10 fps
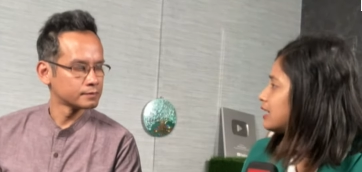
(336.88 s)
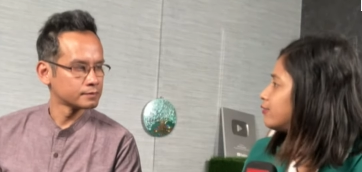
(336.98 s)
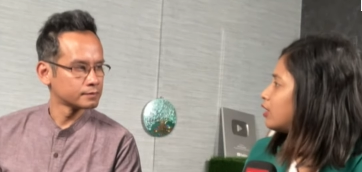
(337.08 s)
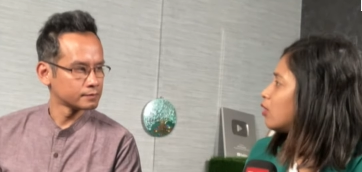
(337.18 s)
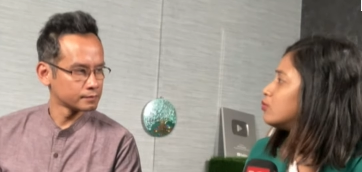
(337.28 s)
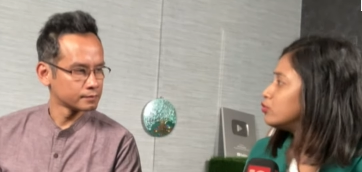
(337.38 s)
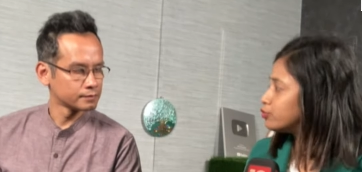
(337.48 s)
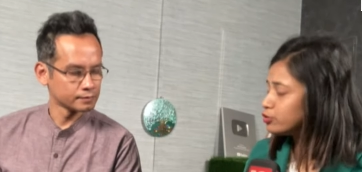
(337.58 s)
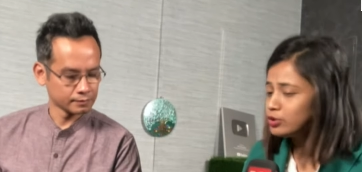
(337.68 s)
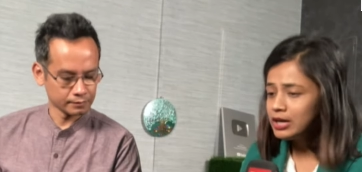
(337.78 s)
Speaker 1: have now
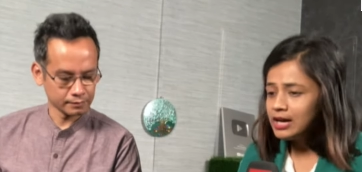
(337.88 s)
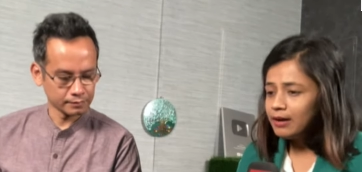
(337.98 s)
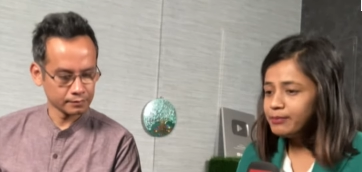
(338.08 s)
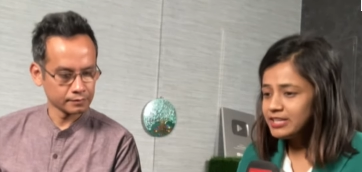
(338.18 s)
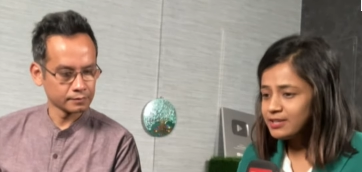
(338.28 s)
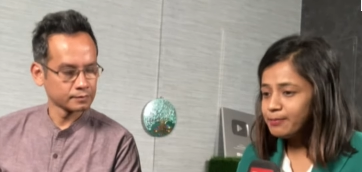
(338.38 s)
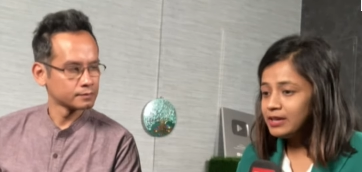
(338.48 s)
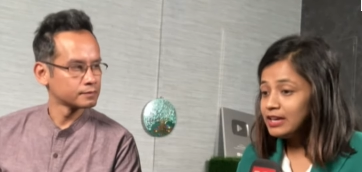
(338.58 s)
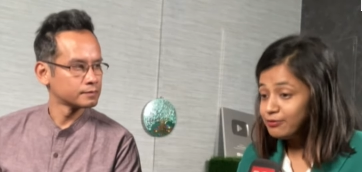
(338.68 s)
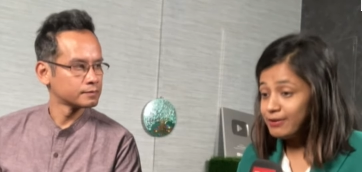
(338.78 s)
moved to
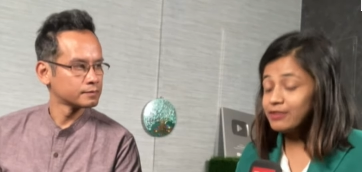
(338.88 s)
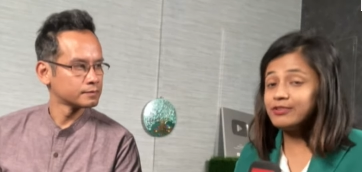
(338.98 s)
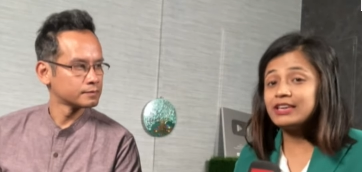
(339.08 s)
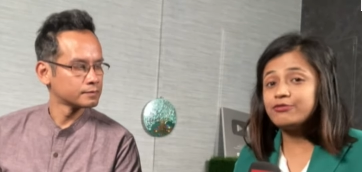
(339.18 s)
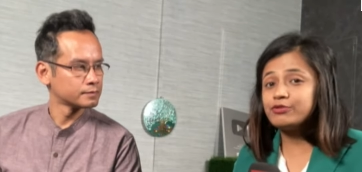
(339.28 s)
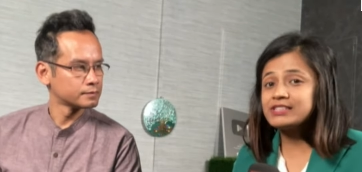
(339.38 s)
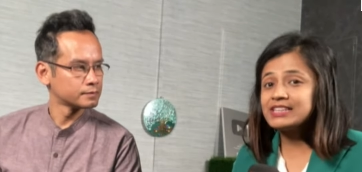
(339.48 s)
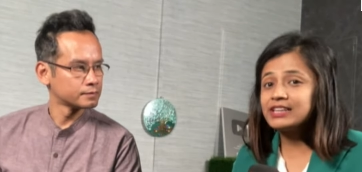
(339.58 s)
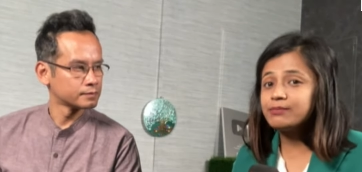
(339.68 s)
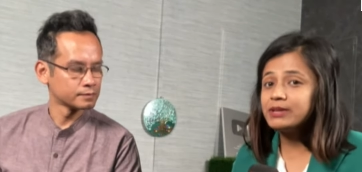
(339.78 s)
BJP? In fact, we, if we
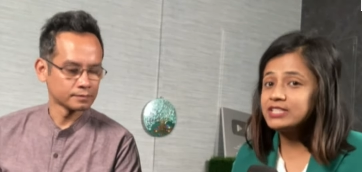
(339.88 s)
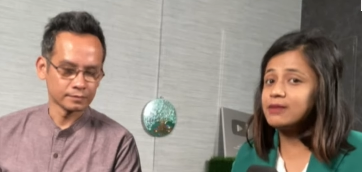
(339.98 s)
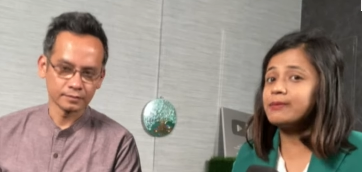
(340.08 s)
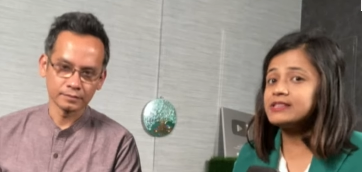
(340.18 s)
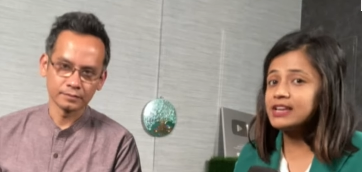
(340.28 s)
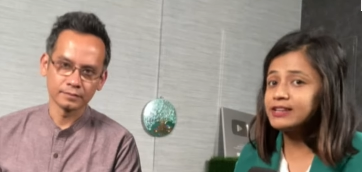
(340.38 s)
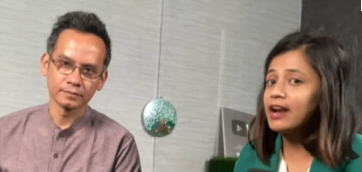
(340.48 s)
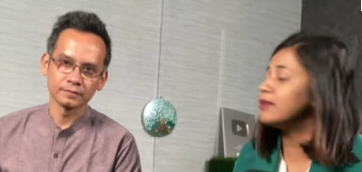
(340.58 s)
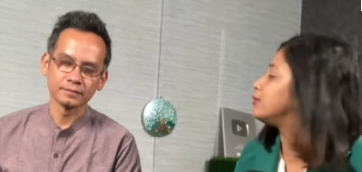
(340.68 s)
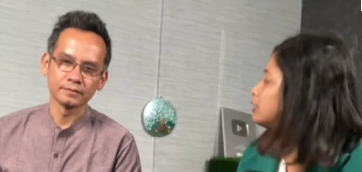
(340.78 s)
see that BJP is
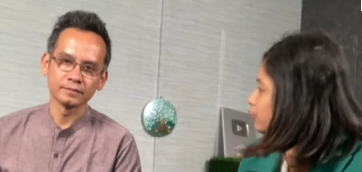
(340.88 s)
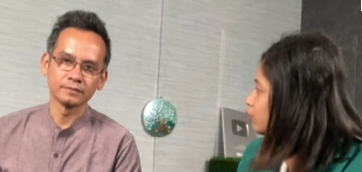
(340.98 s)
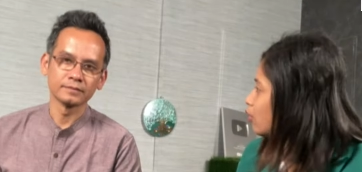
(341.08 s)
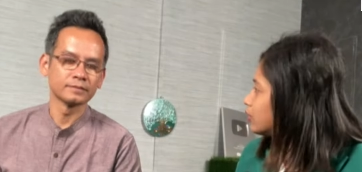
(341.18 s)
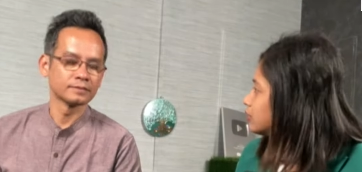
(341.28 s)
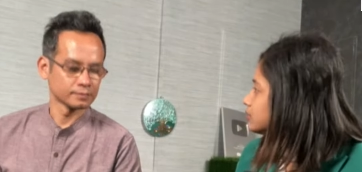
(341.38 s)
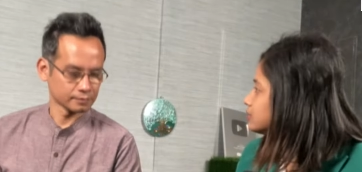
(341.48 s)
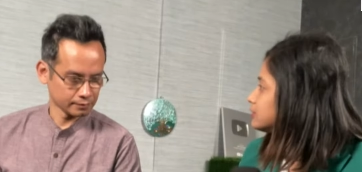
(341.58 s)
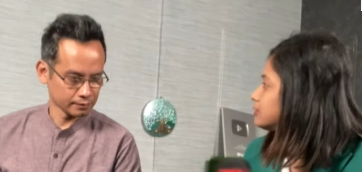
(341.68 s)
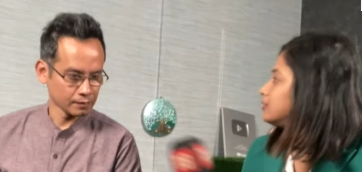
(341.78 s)
entirely built of Congress.
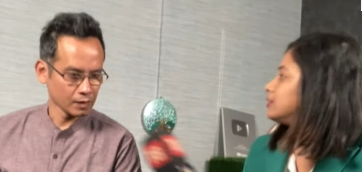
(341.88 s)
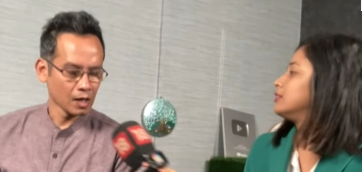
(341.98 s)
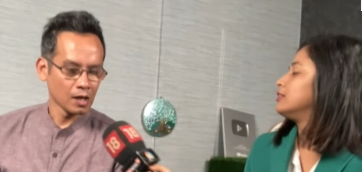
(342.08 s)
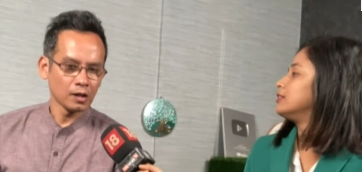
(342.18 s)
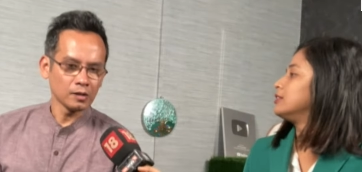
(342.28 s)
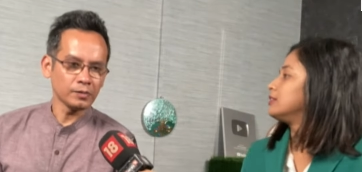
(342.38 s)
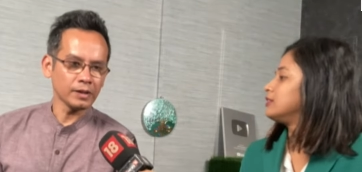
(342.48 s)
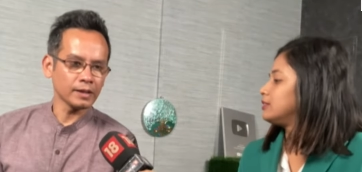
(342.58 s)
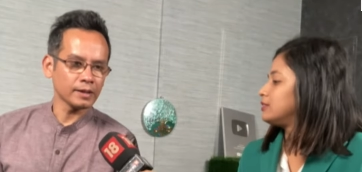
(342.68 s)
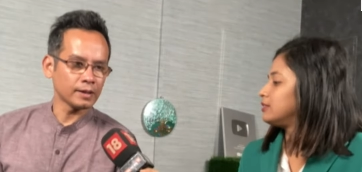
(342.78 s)

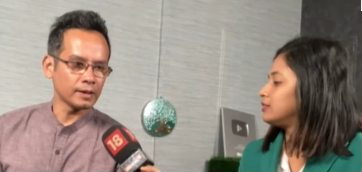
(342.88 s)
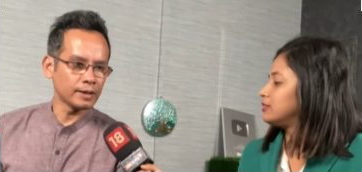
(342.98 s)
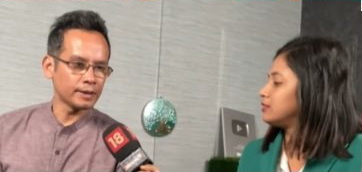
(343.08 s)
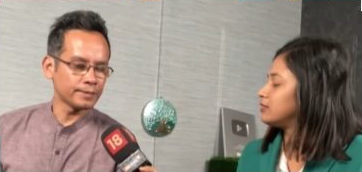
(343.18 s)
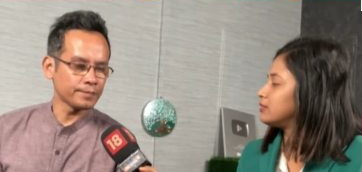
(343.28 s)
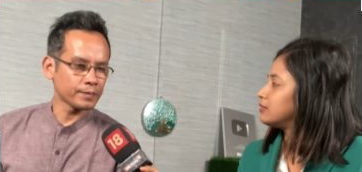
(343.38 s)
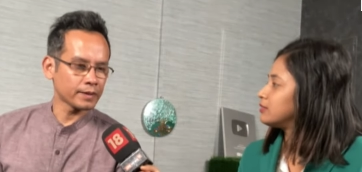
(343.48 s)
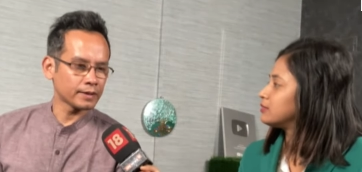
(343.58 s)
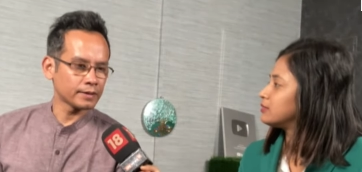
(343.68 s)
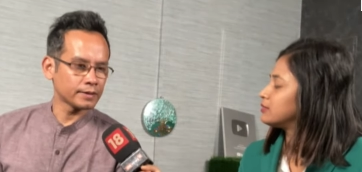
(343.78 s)
Speaker 2: Well, um
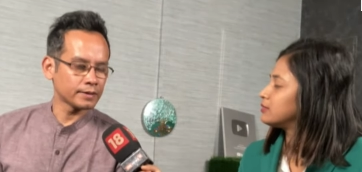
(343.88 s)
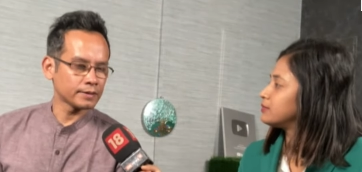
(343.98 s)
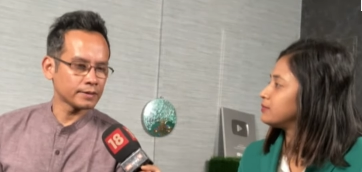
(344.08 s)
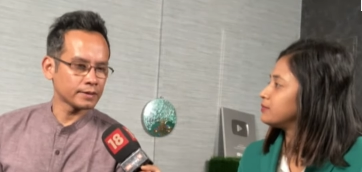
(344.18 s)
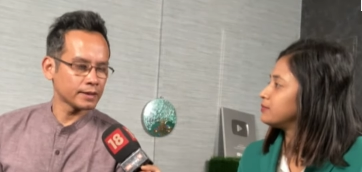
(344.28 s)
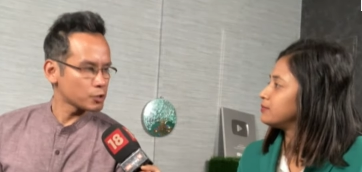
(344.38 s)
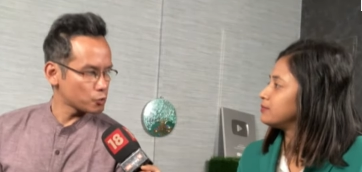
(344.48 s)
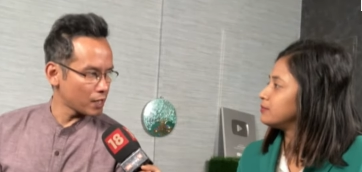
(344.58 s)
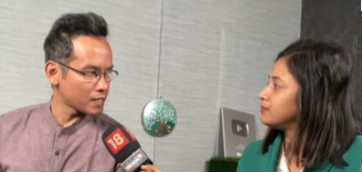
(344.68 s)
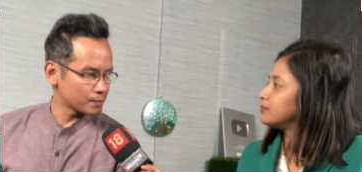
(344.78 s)
there are
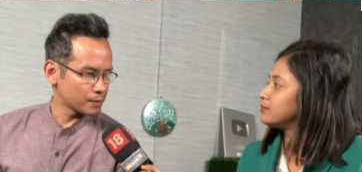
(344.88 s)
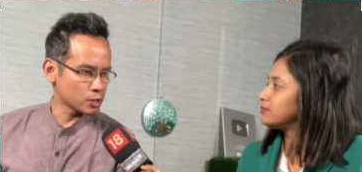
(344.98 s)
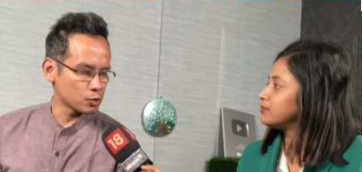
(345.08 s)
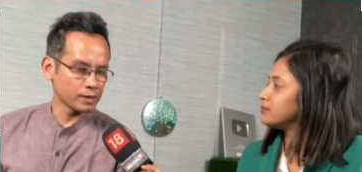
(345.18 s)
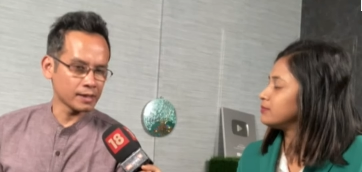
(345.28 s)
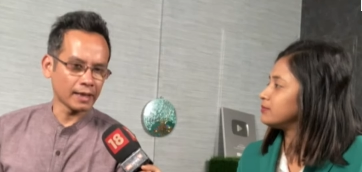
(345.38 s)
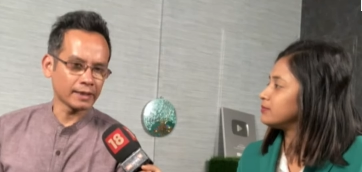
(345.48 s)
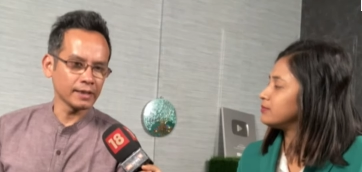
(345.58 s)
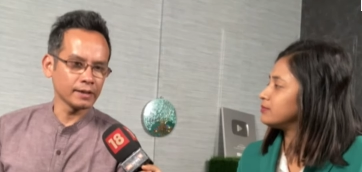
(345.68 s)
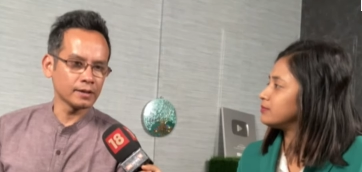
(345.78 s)
two aspects to it. I
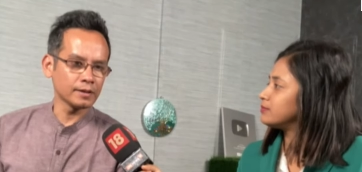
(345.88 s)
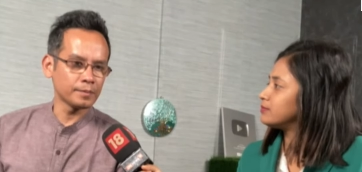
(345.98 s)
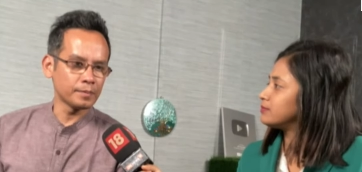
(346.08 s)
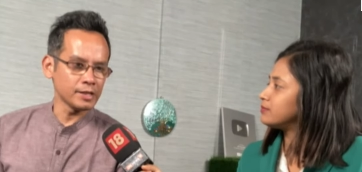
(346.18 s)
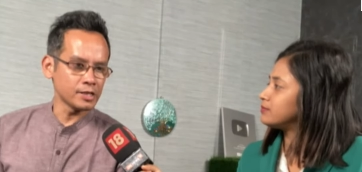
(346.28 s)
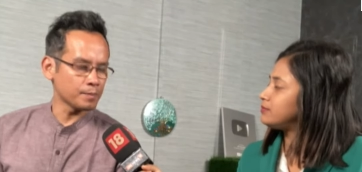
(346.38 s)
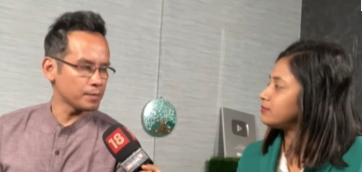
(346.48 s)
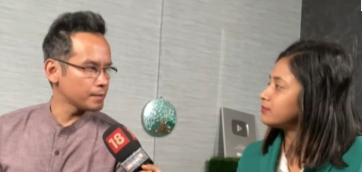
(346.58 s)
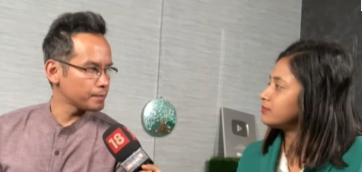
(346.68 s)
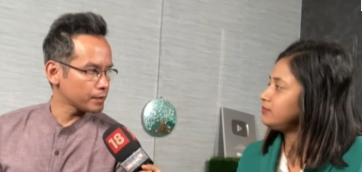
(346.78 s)
think the
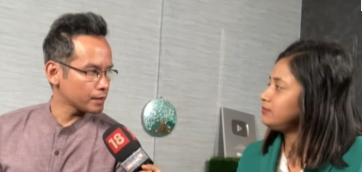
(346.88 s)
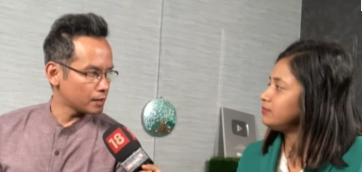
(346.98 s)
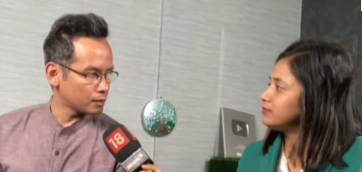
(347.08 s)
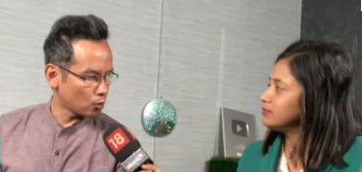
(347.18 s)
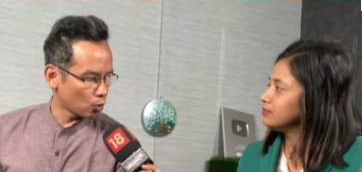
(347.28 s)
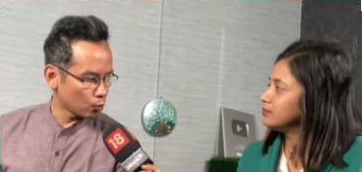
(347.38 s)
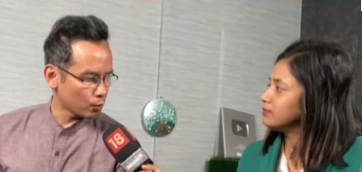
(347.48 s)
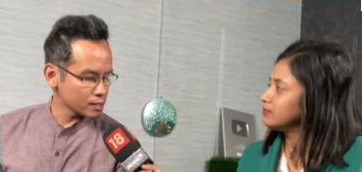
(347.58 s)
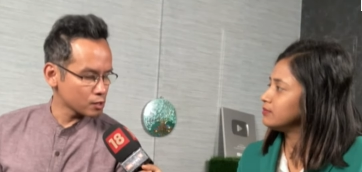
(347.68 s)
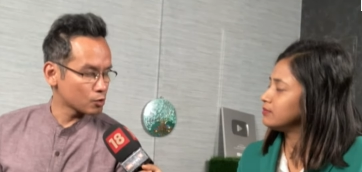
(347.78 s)
BJP
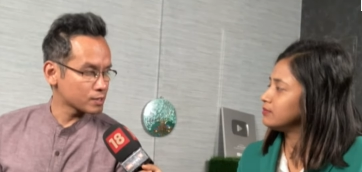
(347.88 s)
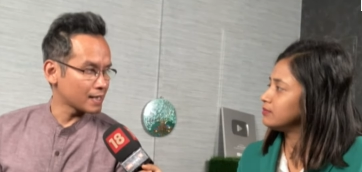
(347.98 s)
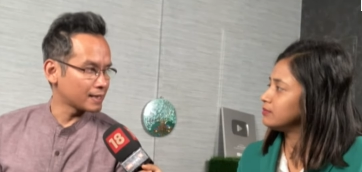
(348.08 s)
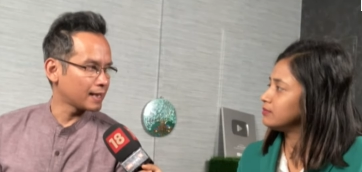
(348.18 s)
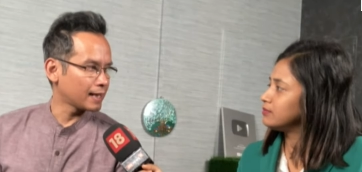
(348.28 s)
always looks at the